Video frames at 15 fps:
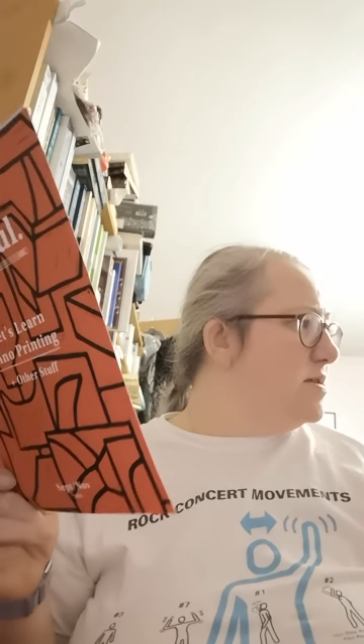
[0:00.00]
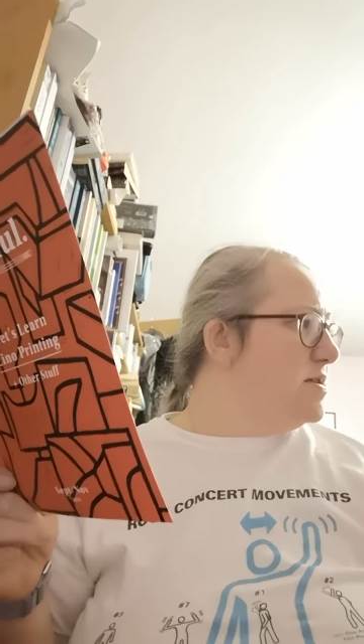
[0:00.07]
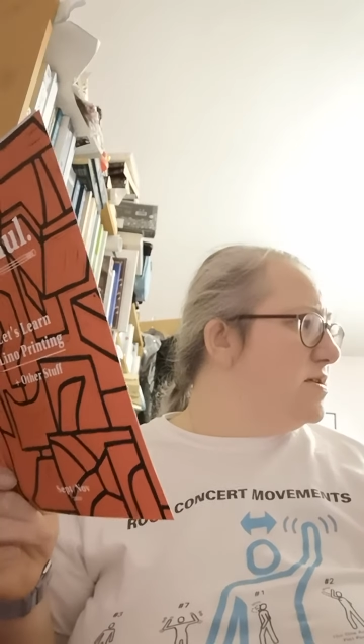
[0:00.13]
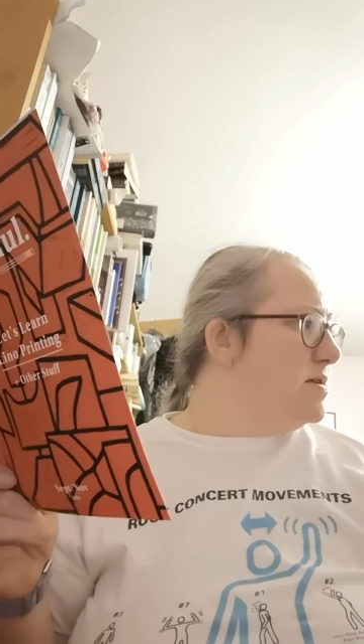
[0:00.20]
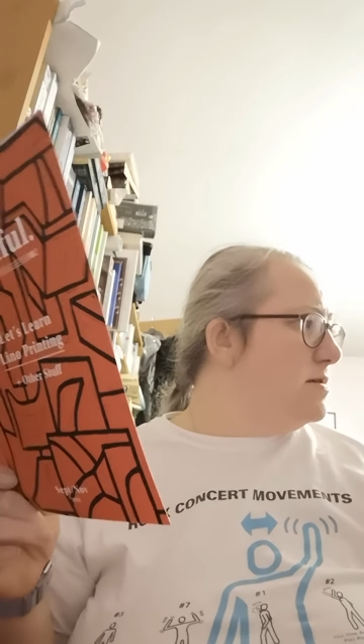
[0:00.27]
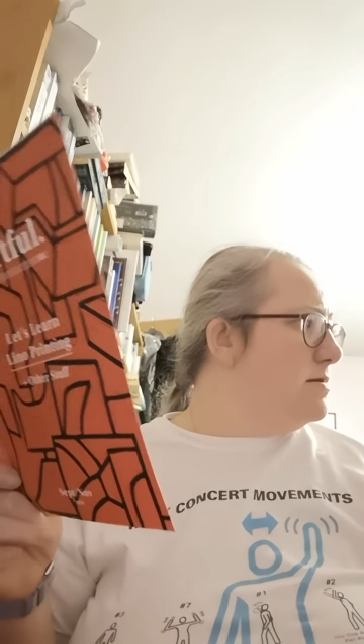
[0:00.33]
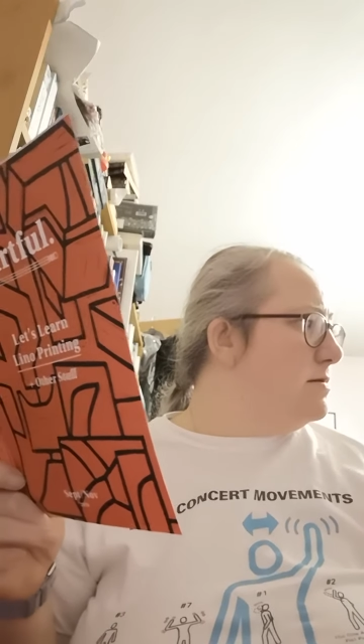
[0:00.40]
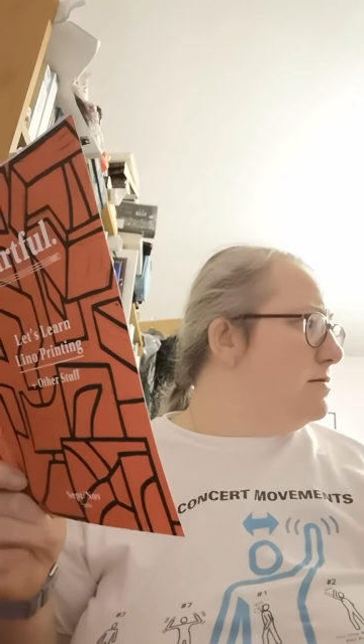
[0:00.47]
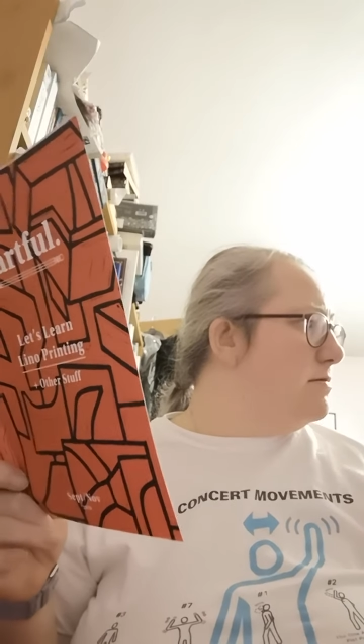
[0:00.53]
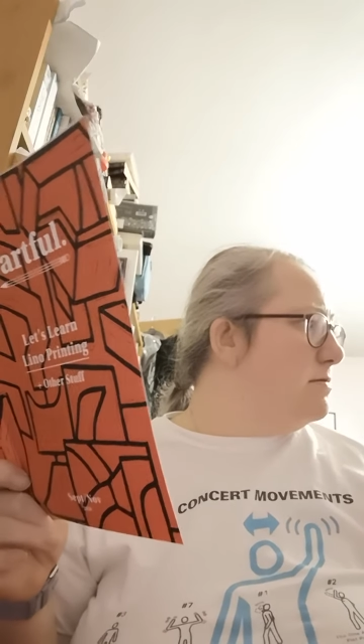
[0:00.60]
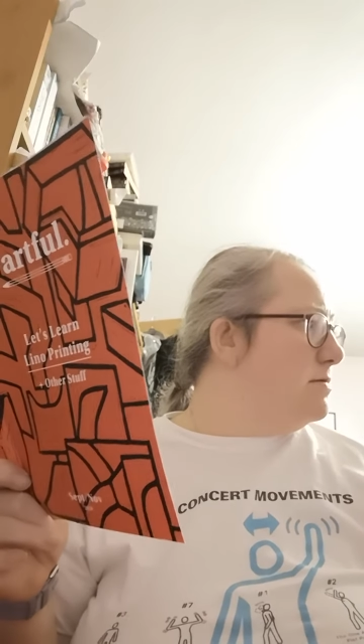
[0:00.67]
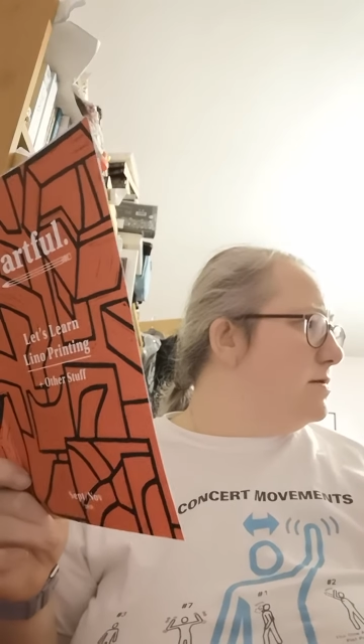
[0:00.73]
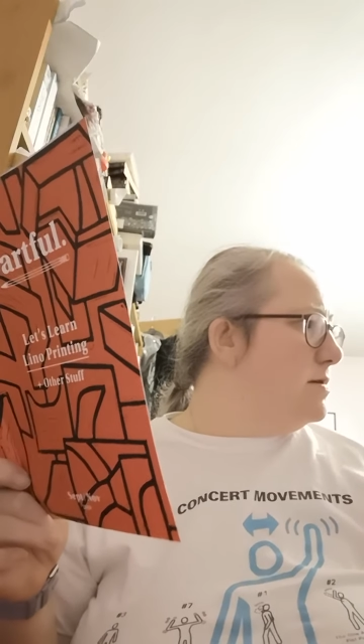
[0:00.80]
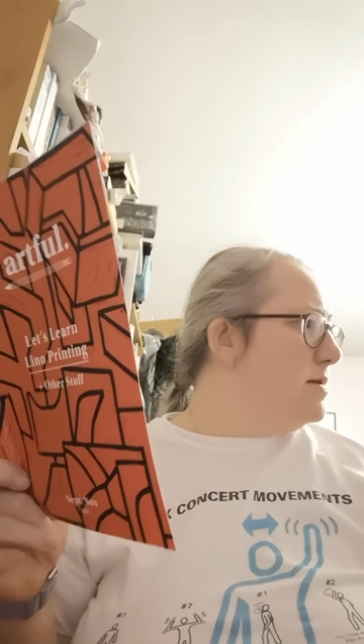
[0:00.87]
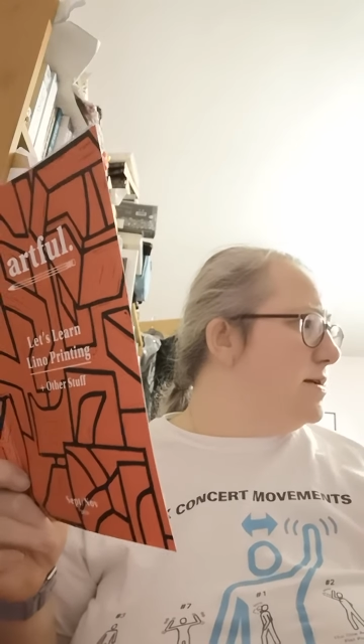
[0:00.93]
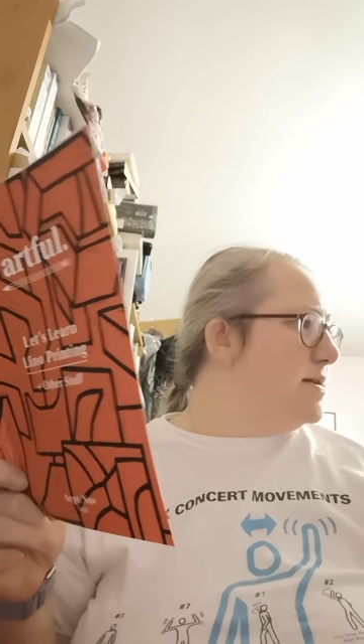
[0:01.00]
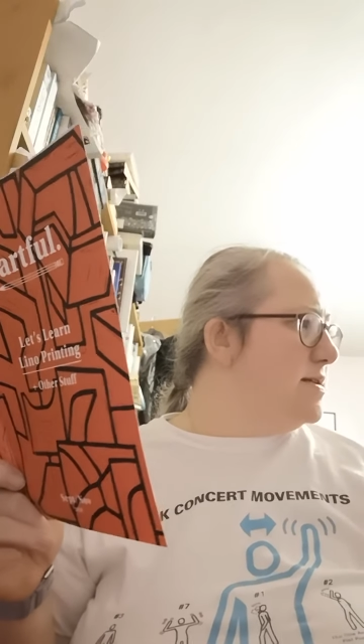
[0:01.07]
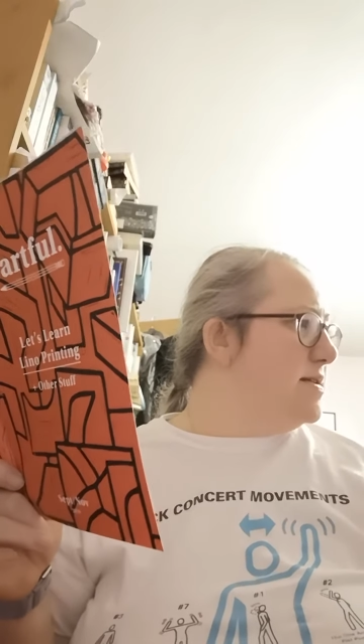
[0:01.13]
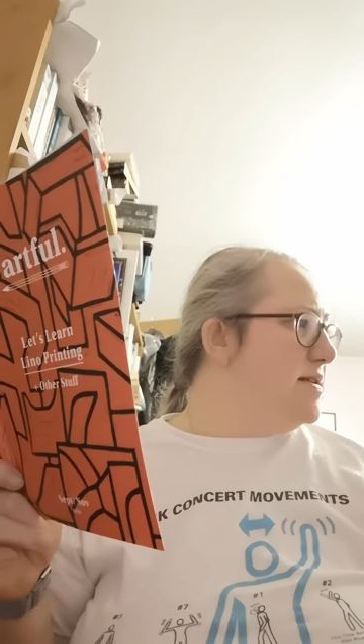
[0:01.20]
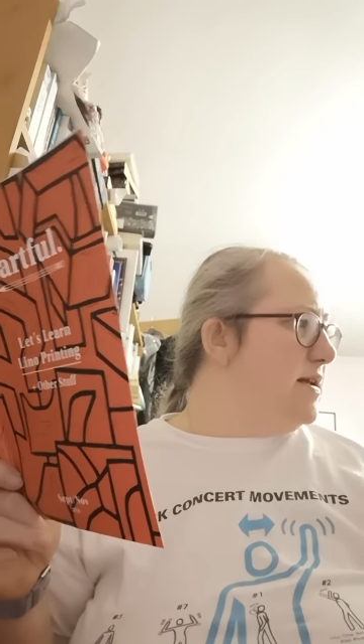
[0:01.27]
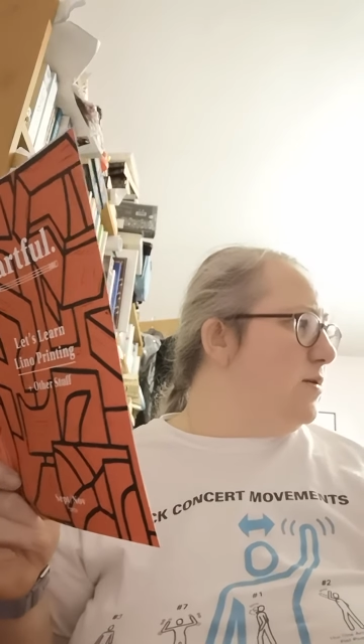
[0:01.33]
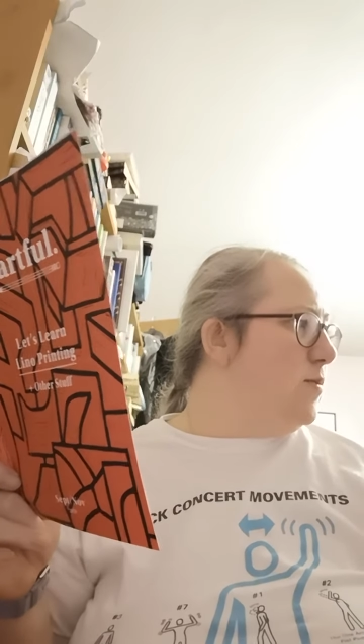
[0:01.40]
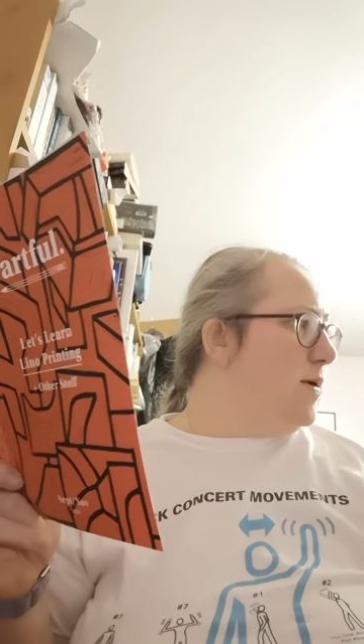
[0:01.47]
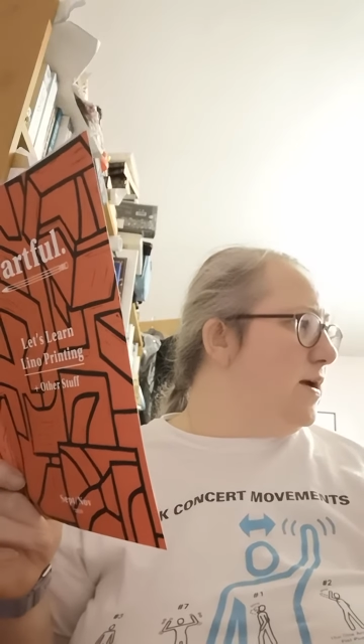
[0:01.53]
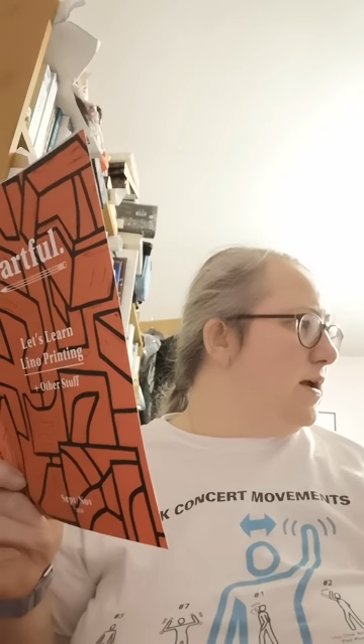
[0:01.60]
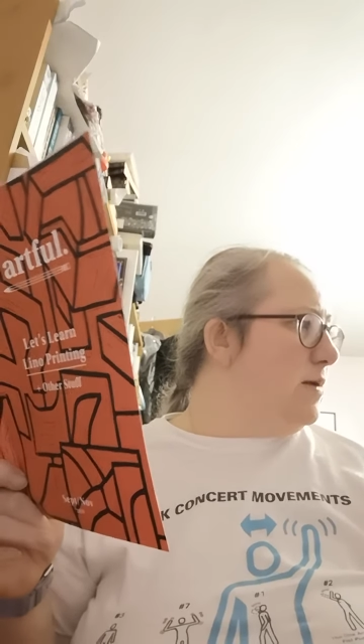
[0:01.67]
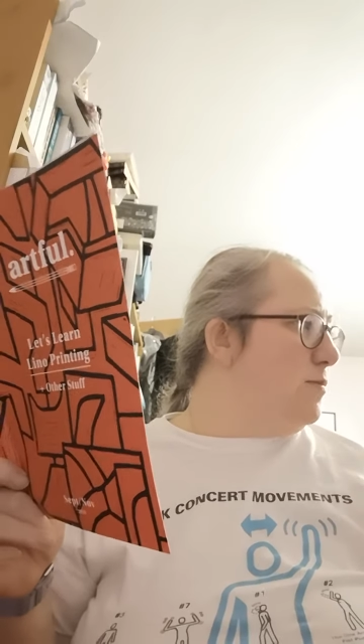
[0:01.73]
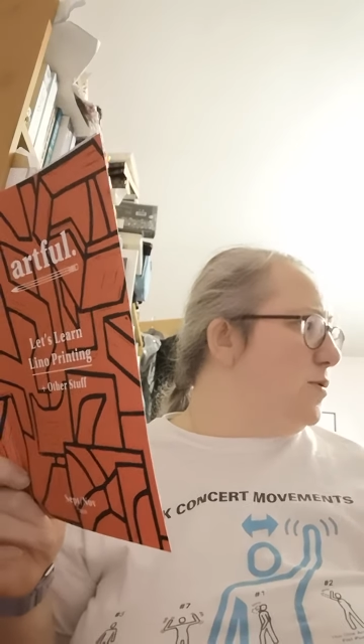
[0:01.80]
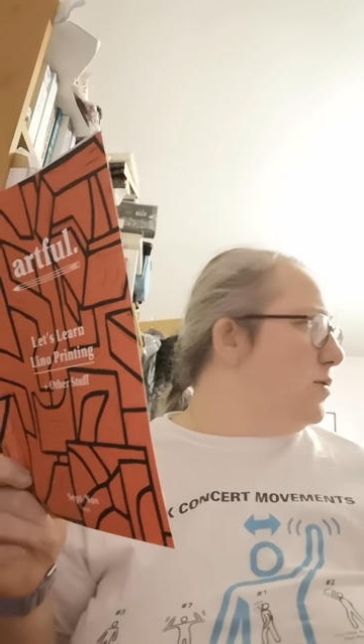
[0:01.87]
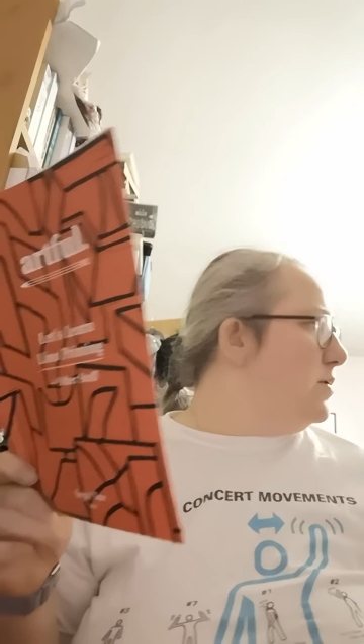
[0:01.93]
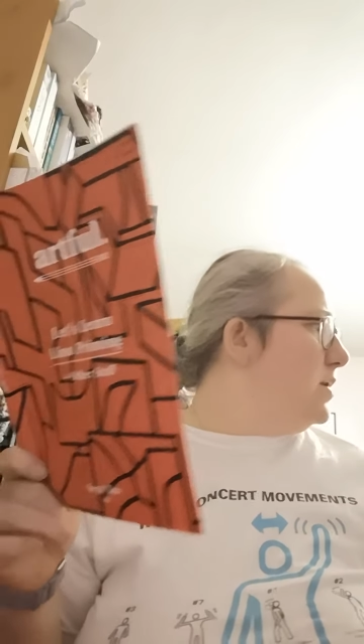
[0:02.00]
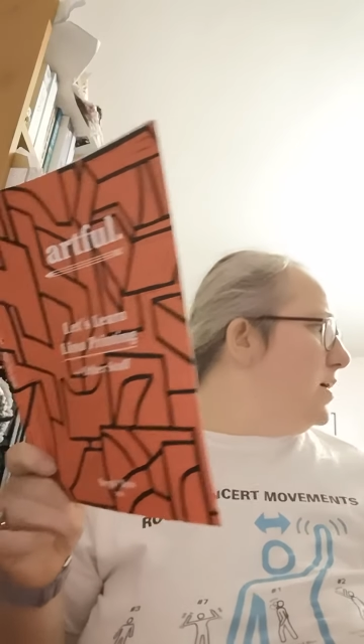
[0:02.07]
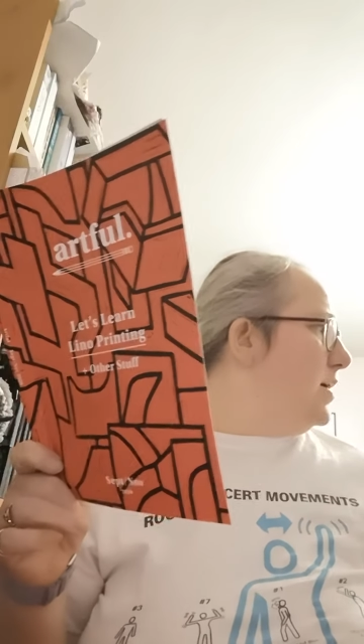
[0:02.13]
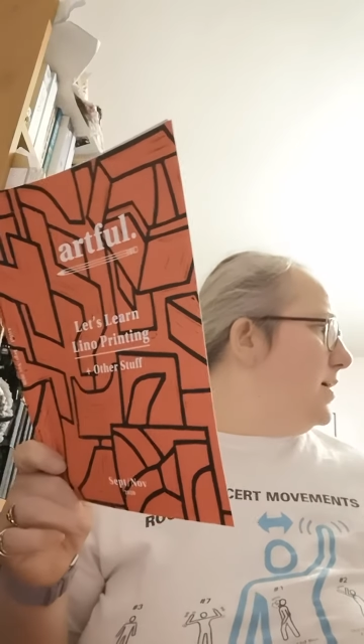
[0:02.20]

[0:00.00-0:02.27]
So let's see where I can put